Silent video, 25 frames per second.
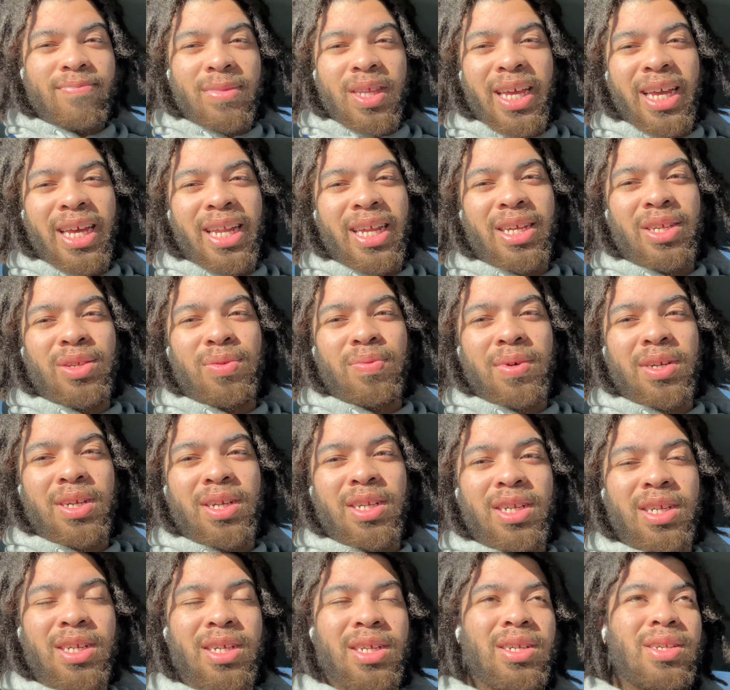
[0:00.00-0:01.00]
it is what
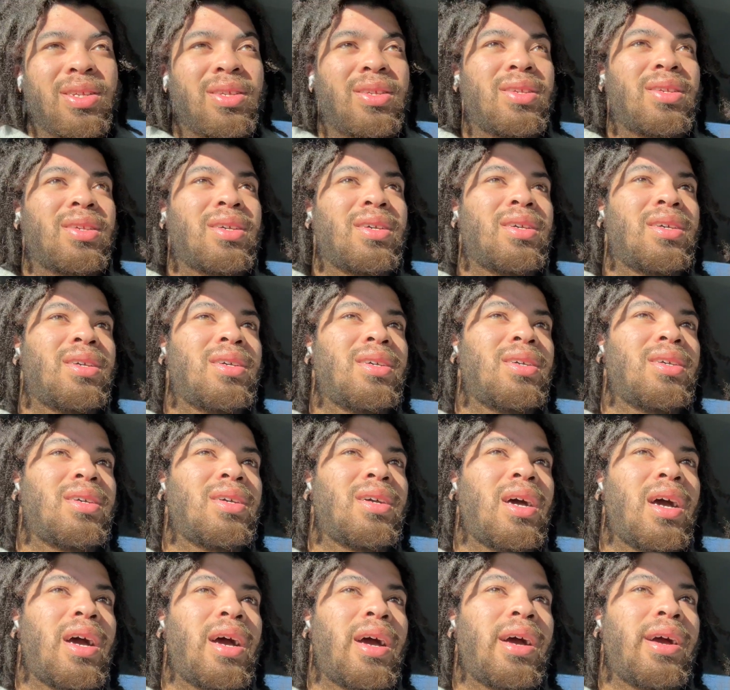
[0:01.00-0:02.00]
it is.
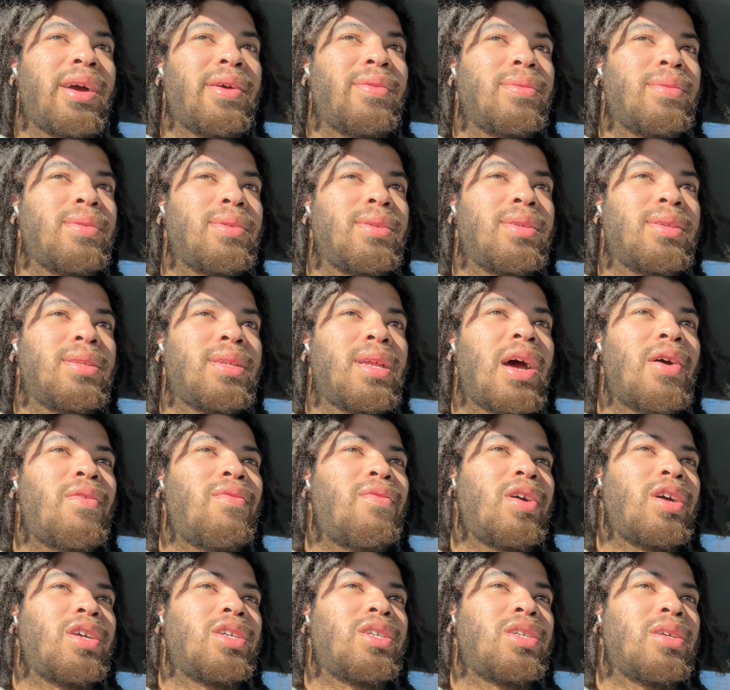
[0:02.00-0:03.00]
I was not
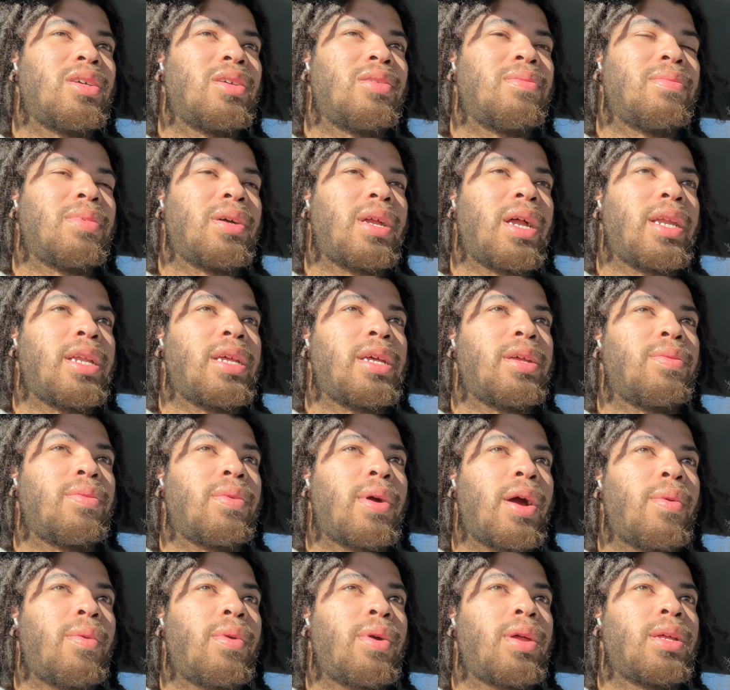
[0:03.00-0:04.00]
rushing, but I didn't.
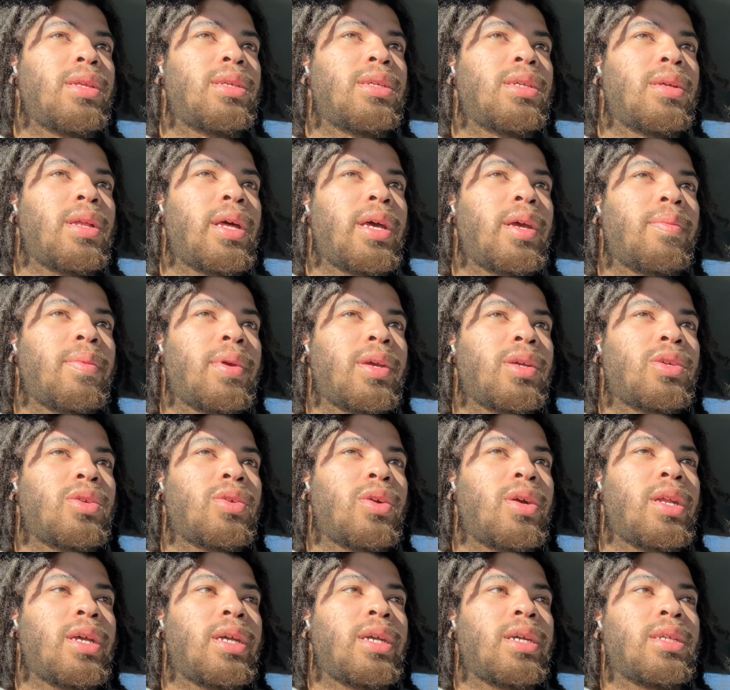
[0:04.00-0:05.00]
I wanted to like make
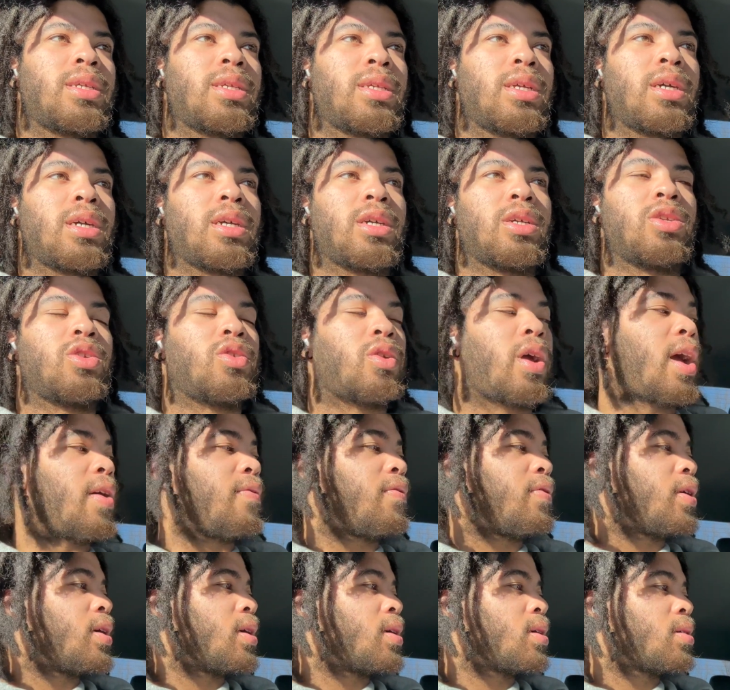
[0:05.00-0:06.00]
sure I didn't get stuck in
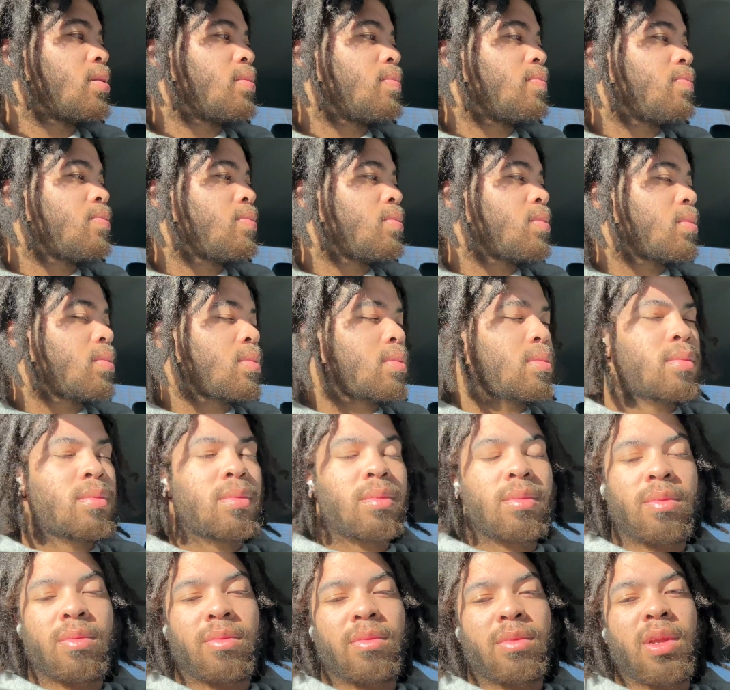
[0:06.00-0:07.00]
traffic.
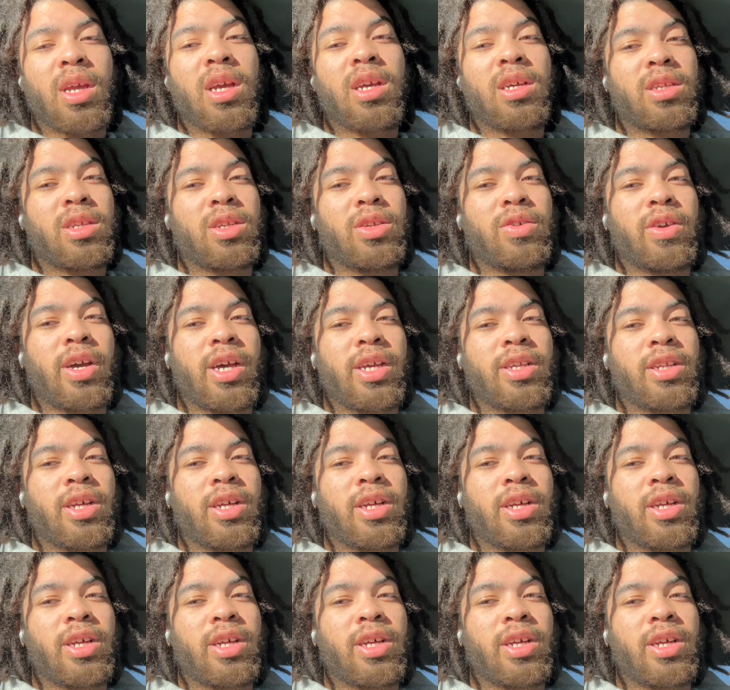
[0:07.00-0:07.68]
See you guys